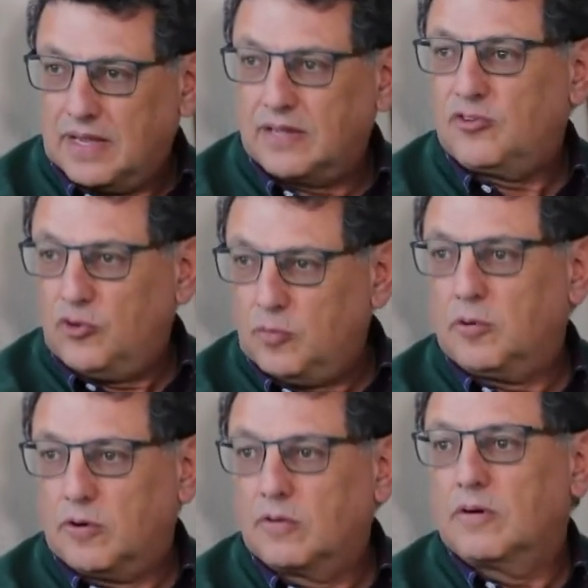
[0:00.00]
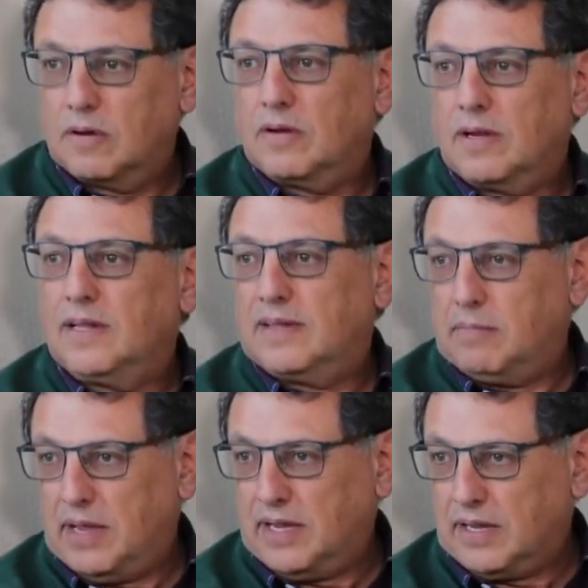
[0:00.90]
a tumor in
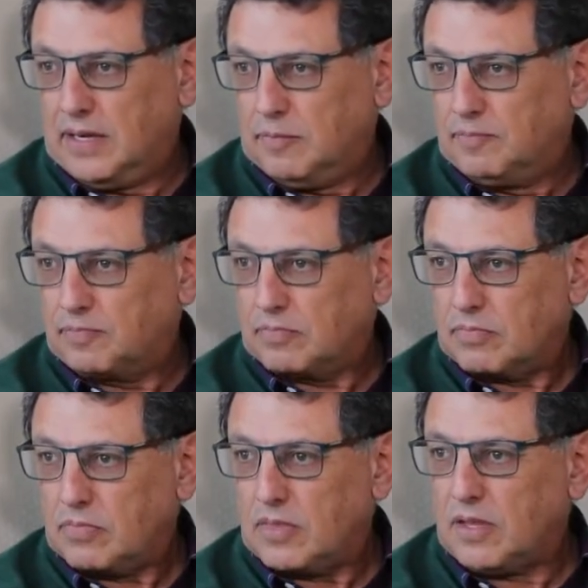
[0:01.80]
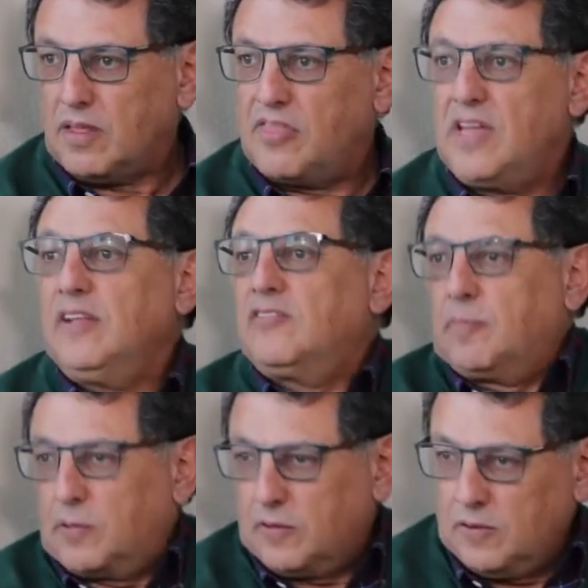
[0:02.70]
the making.
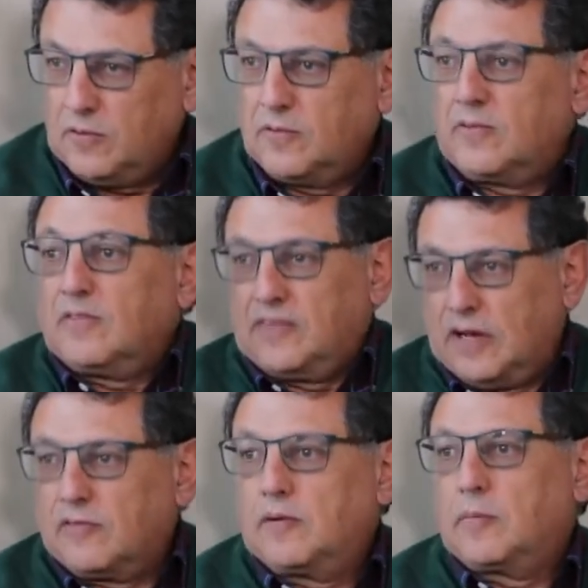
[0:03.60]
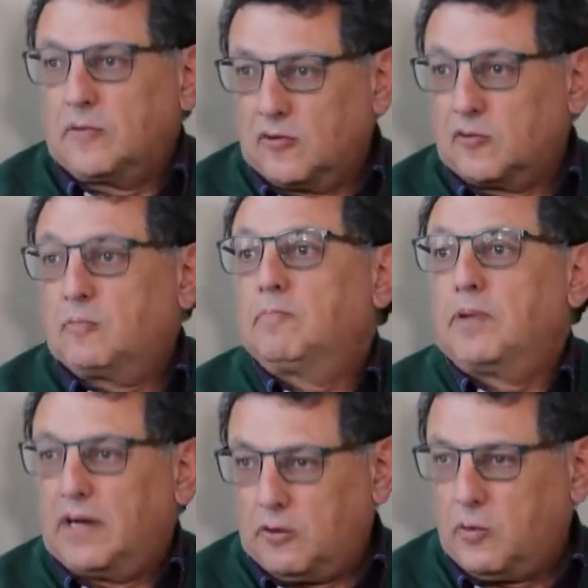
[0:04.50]
Cells reproduce
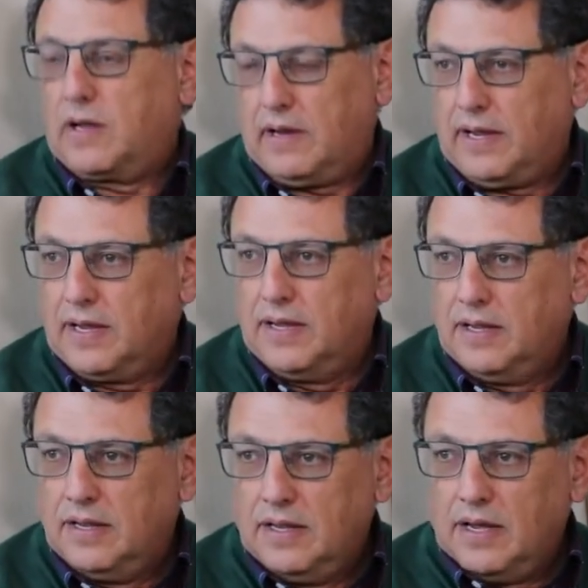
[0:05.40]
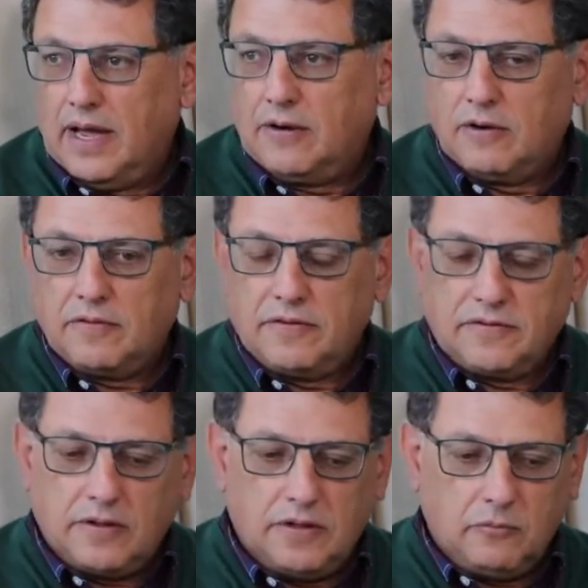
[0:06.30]
pretty quickly. And all of
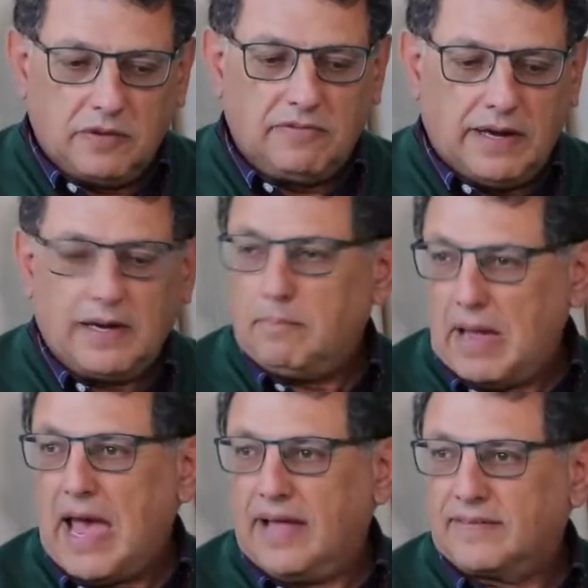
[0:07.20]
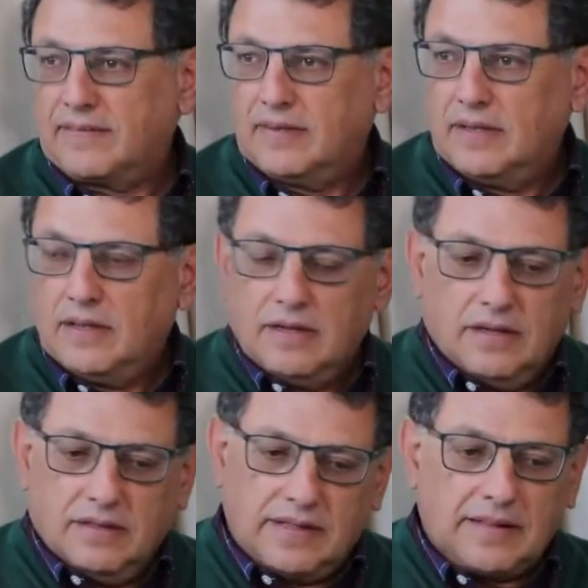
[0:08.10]
a sudden we find a mass.
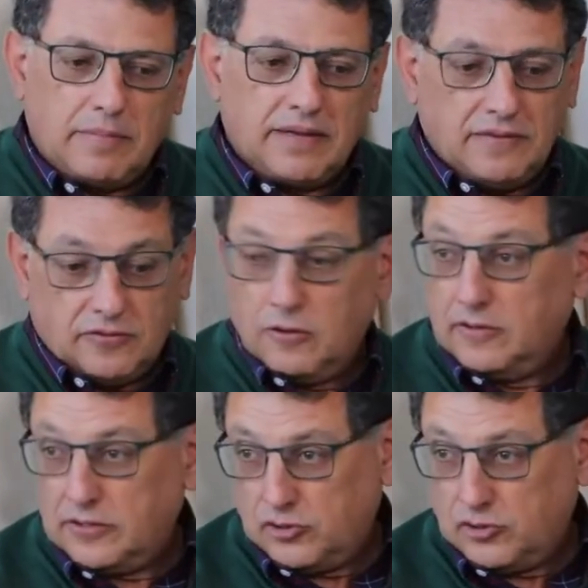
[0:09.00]
That mass is called the